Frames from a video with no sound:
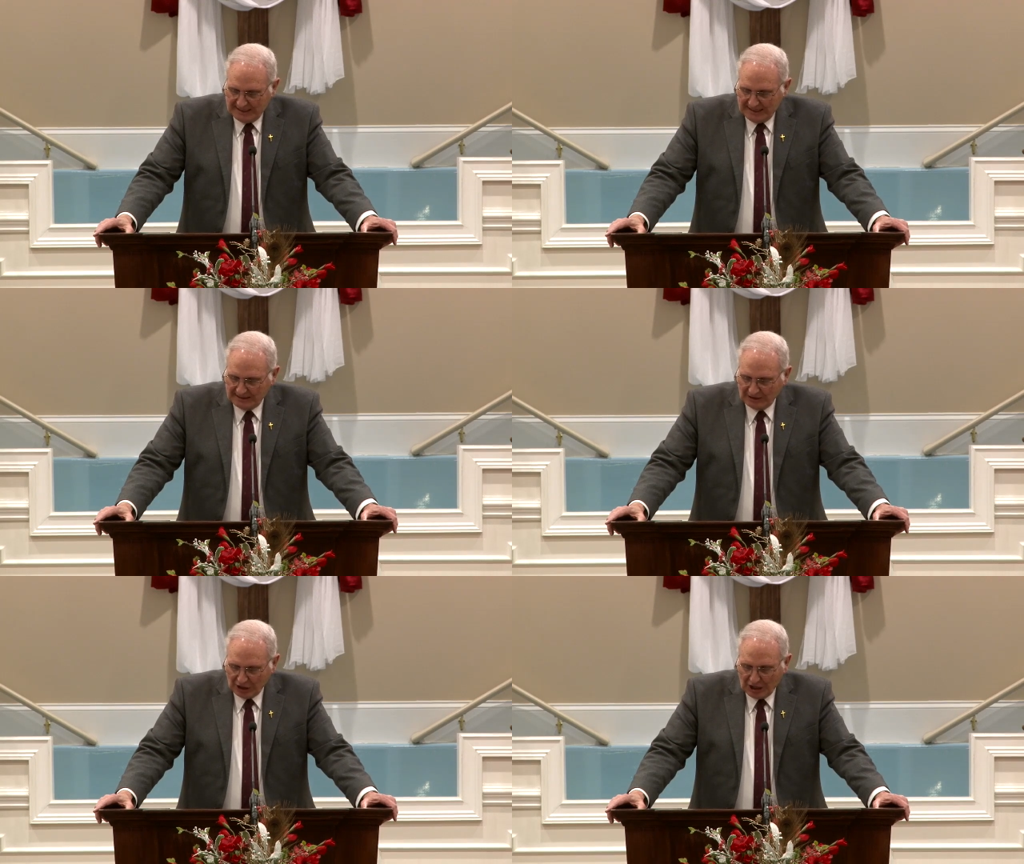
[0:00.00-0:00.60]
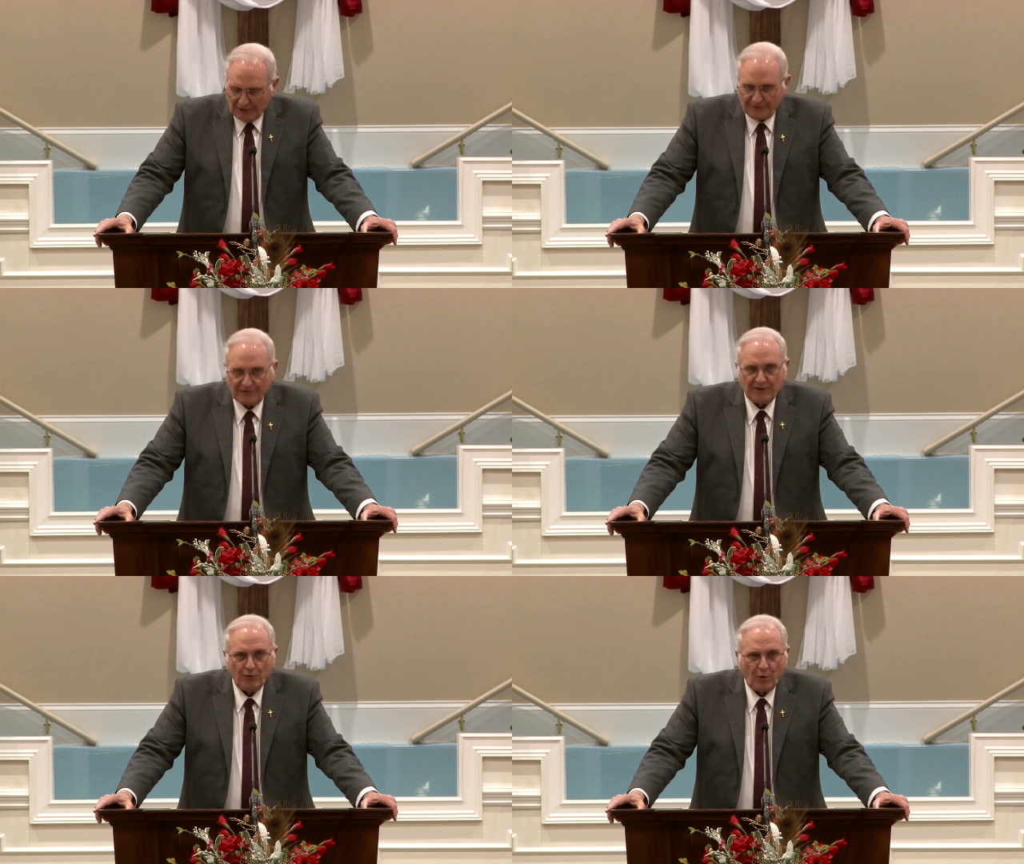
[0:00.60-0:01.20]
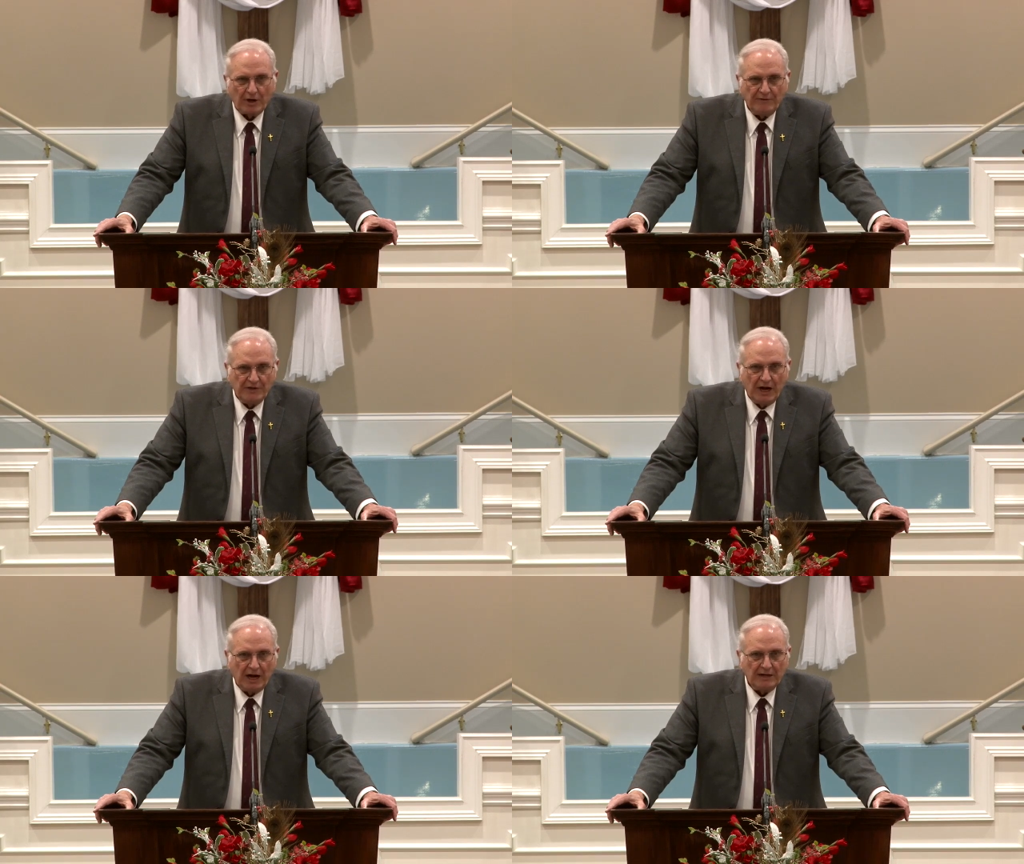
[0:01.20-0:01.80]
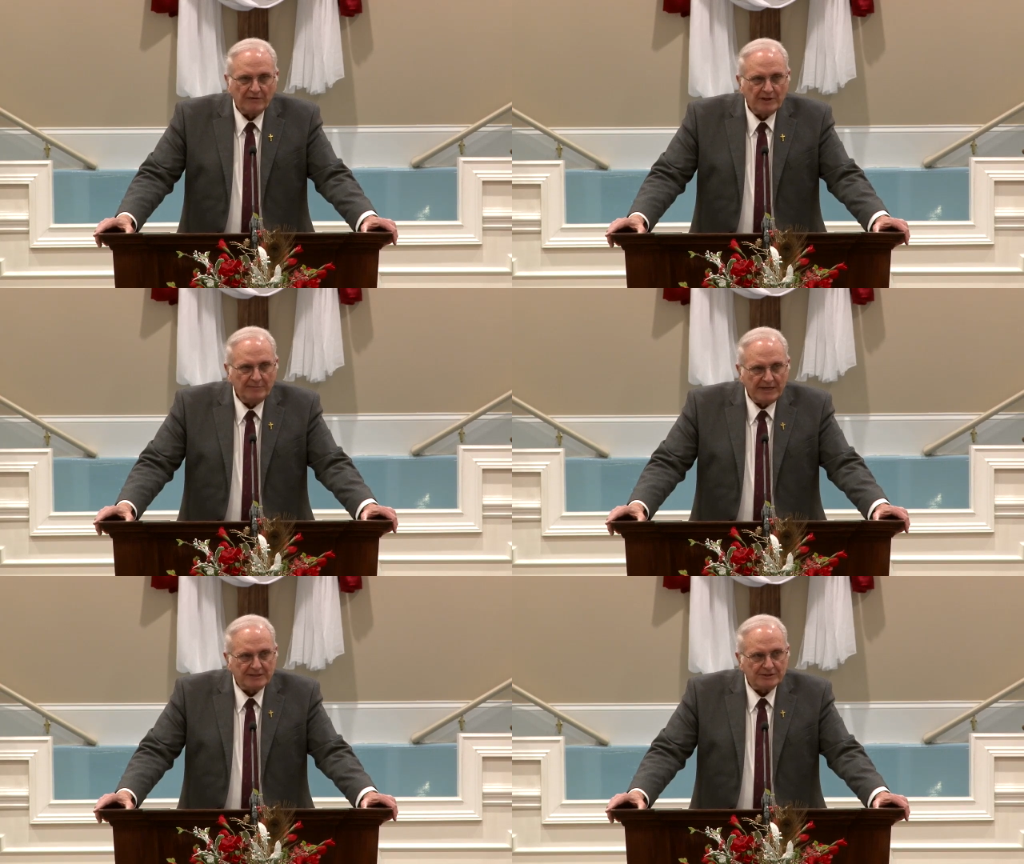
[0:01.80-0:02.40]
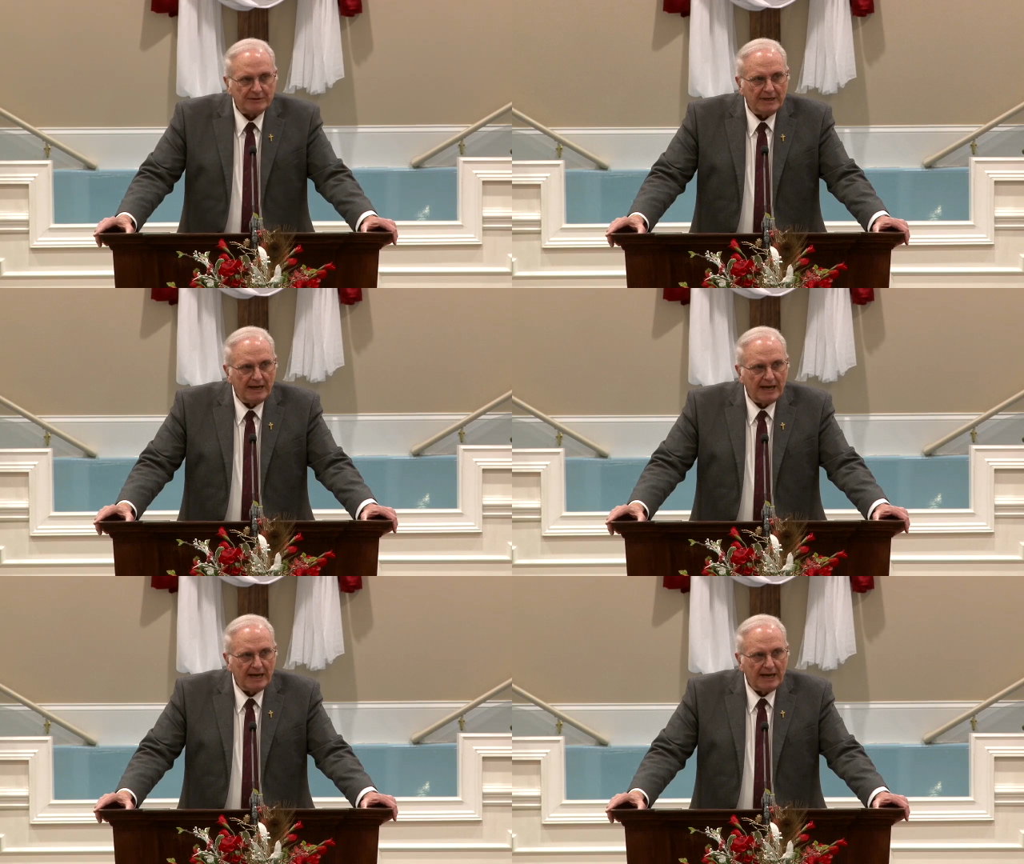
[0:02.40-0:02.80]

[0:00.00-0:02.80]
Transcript: and a love for the work of God and for the ministry.